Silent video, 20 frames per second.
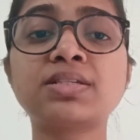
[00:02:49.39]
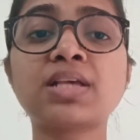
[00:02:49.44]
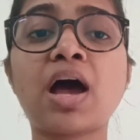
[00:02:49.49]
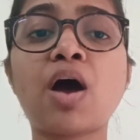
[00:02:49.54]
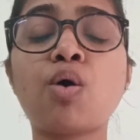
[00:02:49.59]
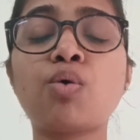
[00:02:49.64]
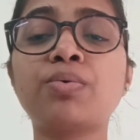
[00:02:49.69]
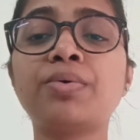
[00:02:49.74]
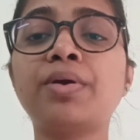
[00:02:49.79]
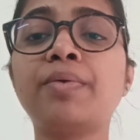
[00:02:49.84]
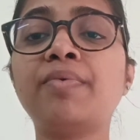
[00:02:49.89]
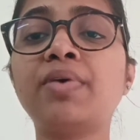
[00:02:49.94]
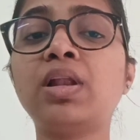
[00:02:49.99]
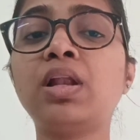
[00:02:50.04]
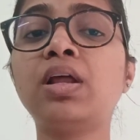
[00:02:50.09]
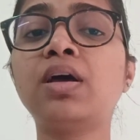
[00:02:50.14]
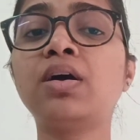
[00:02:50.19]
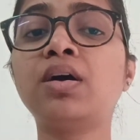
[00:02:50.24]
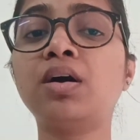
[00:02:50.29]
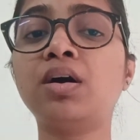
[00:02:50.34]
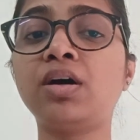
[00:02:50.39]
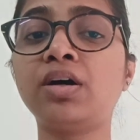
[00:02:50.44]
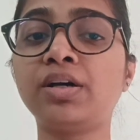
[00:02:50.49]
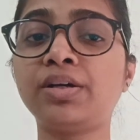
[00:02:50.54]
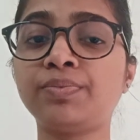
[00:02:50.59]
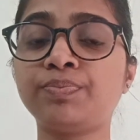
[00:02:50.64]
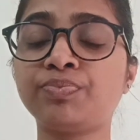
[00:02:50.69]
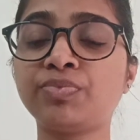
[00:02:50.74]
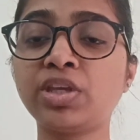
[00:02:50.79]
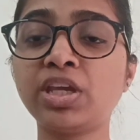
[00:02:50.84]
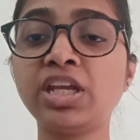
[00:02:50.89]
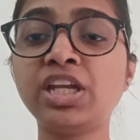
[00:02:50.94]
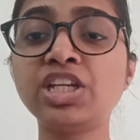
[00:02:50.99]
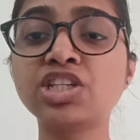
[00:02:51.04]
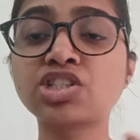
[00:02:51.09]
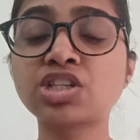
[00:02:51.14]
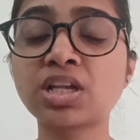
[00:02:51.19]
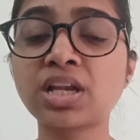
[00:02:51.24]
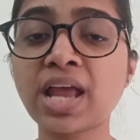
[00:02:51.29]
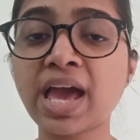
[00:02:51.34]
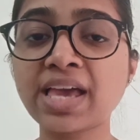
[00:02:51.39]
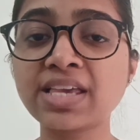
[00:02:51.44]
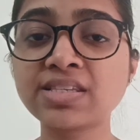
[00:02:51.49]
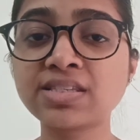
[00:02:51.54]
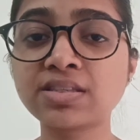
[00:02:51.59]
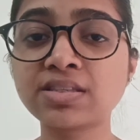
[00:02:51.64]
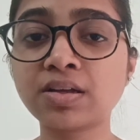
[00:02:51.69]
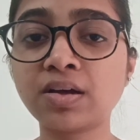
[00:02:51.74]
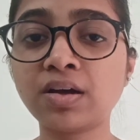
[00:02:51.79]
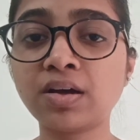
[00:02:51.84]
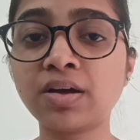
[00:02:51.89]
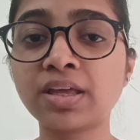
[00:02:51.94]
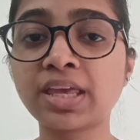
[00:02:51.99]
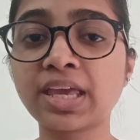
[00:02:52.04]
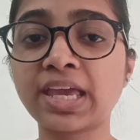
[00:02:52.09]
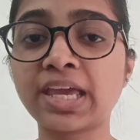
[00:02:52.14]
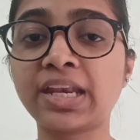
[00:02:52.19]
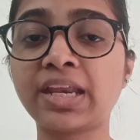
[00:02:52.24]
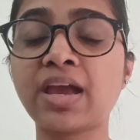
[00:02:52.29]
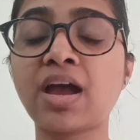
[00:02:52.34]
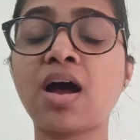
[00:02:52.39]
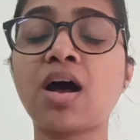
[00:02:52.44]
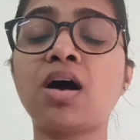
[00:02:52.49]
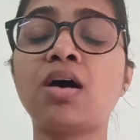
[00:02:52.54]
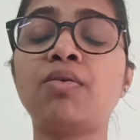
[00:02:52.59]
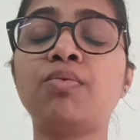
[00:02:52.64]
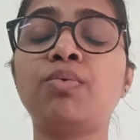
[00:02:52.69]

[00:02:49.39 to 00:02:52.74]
how we will initialize the area,